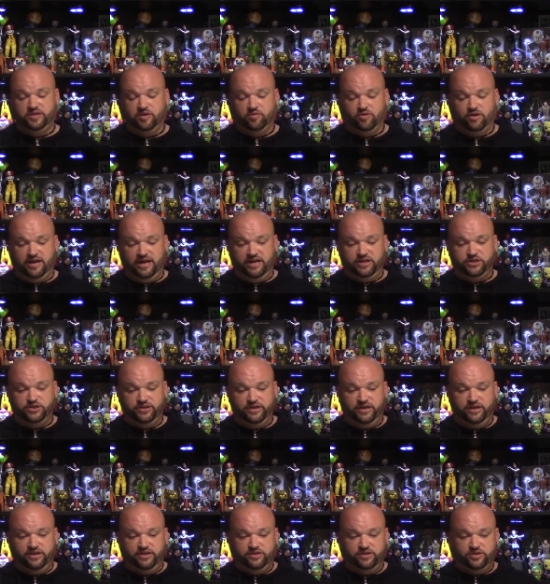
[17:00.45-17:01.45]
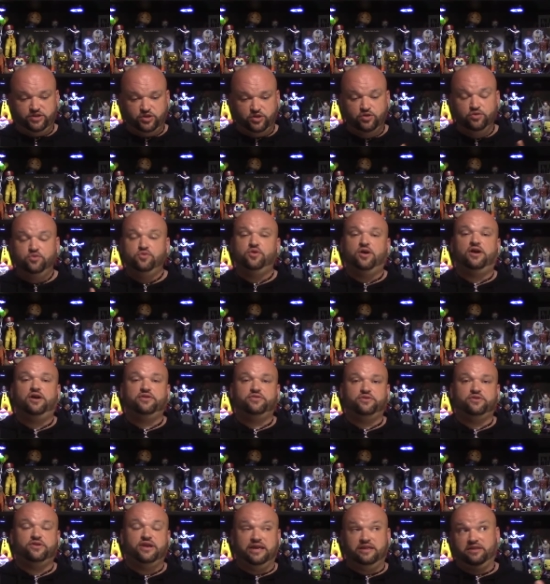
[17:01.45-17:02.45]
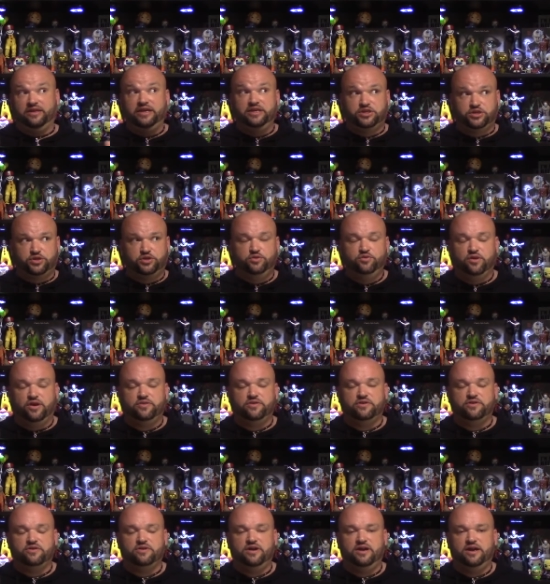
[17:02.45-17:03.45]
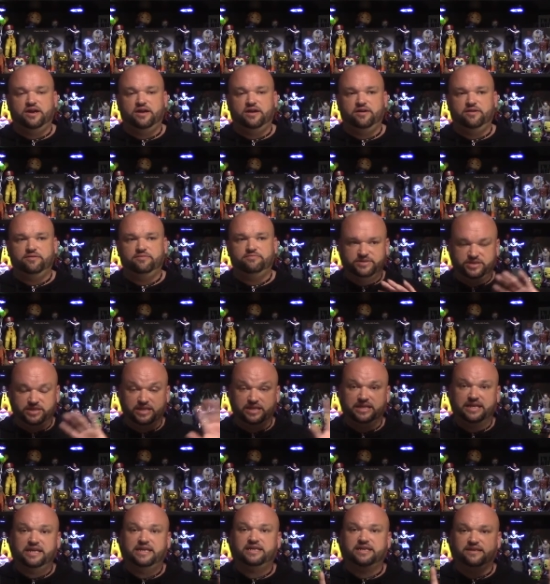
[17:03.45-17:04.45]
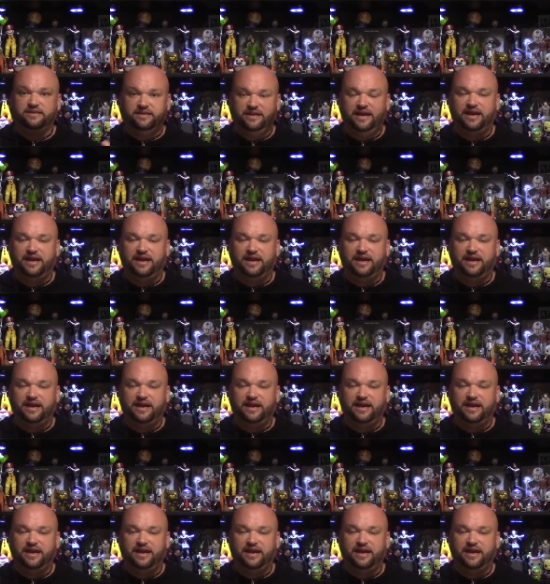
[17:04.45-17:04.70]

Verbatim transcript: there were actually two other, at least two other uh, deleted